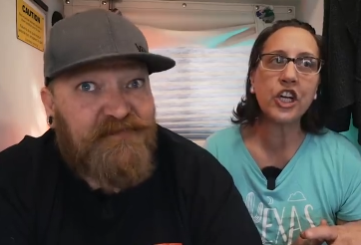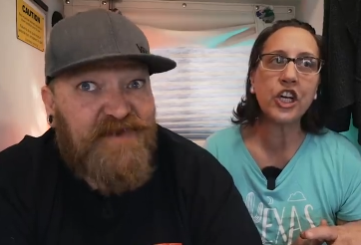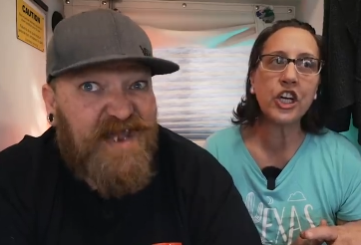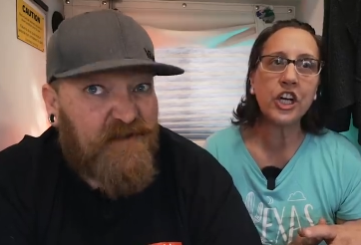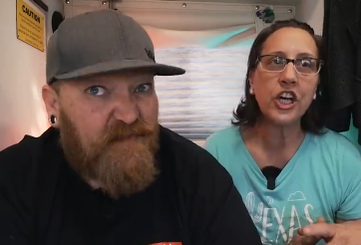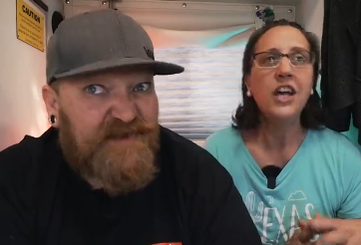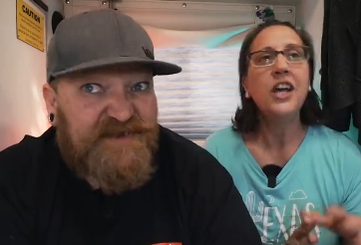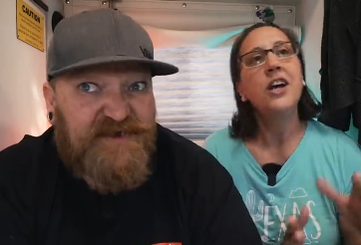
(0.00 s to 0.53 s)

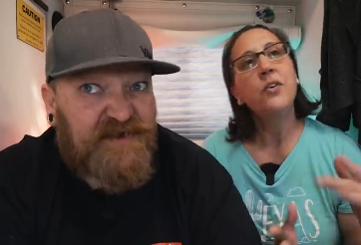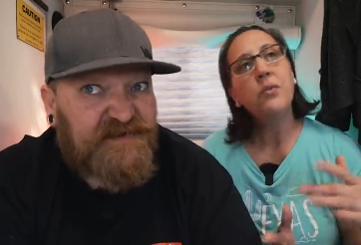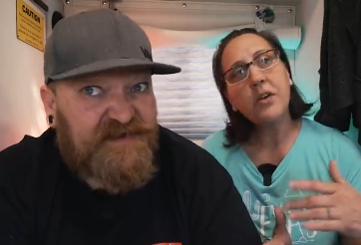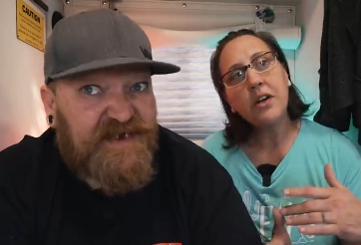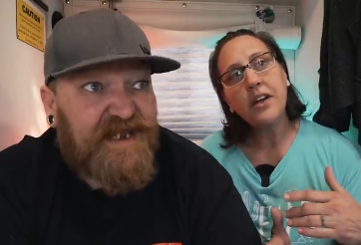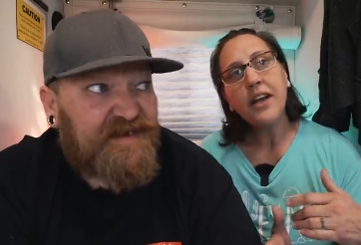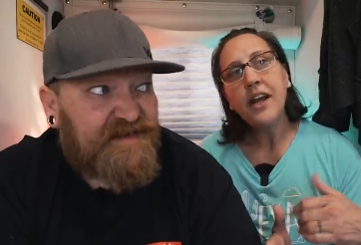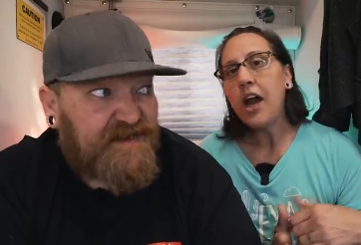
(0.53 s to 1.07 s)
Speaker 1: Yeah, we toss the
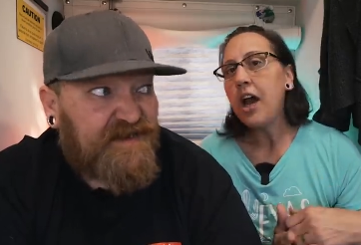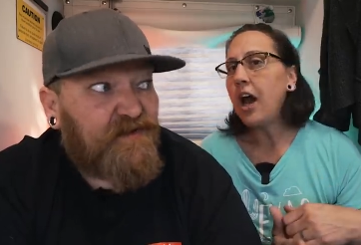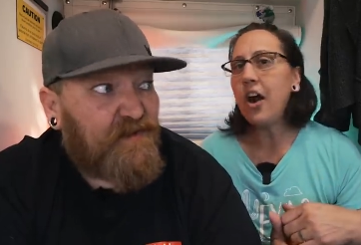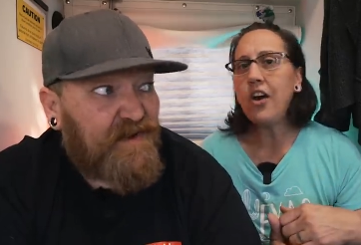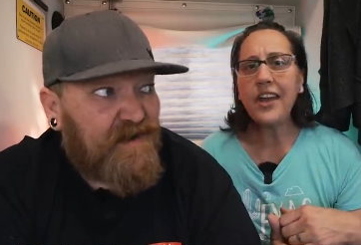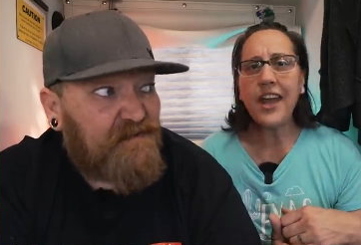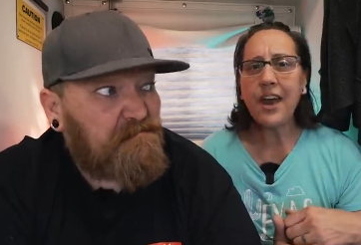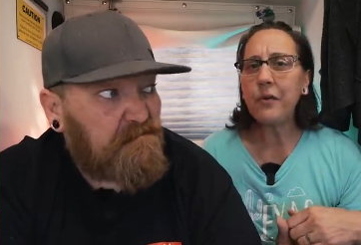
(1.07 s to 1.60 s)
idea oh,
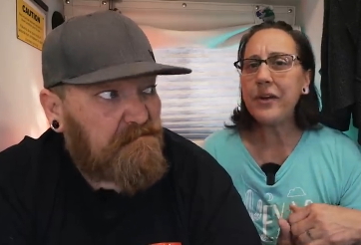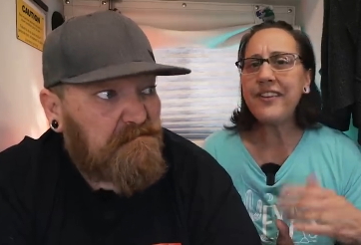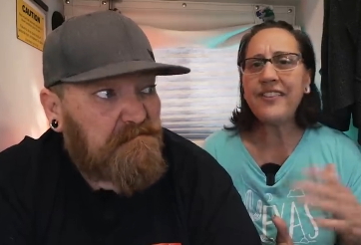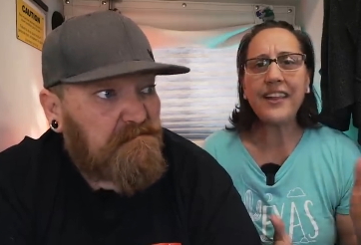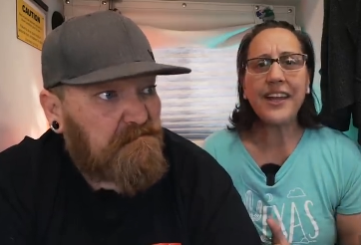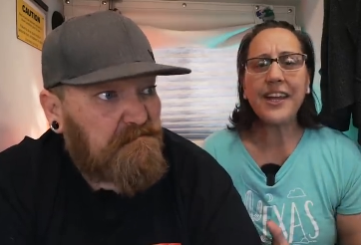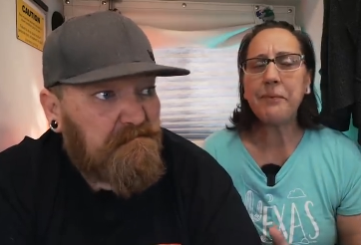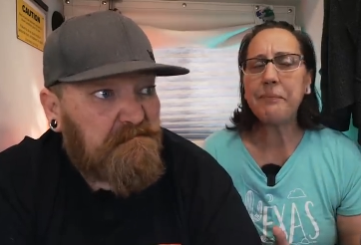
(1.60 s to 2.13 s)
around. Oh, yeah, we
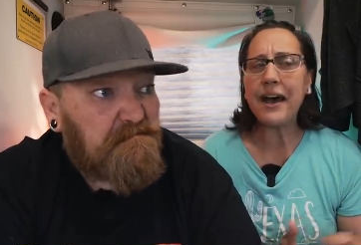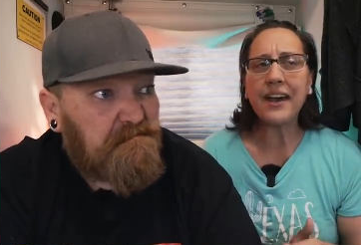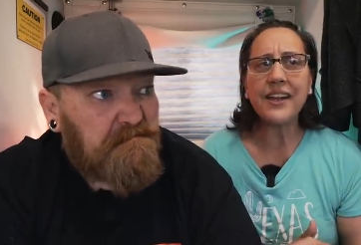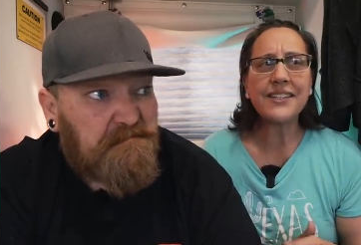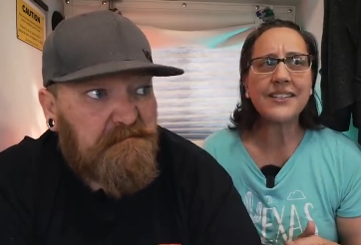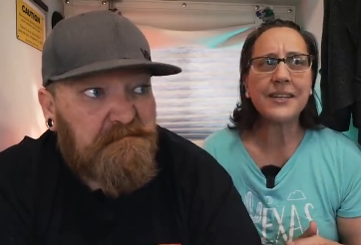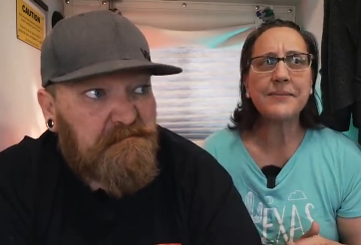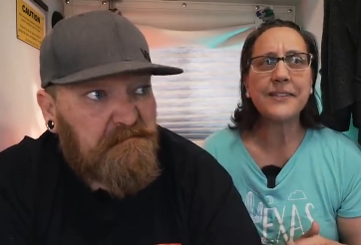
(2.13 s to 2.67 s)
think about
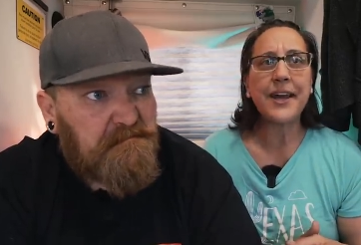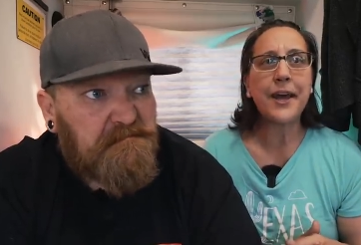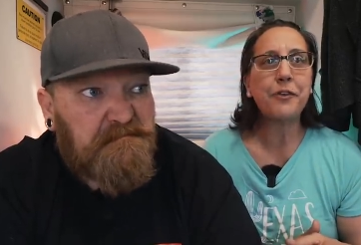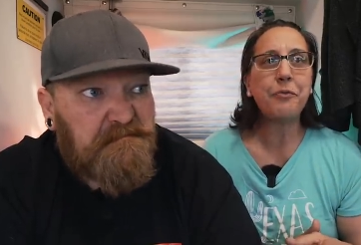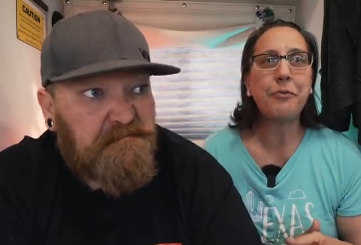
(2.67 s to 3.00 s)
it sometimes,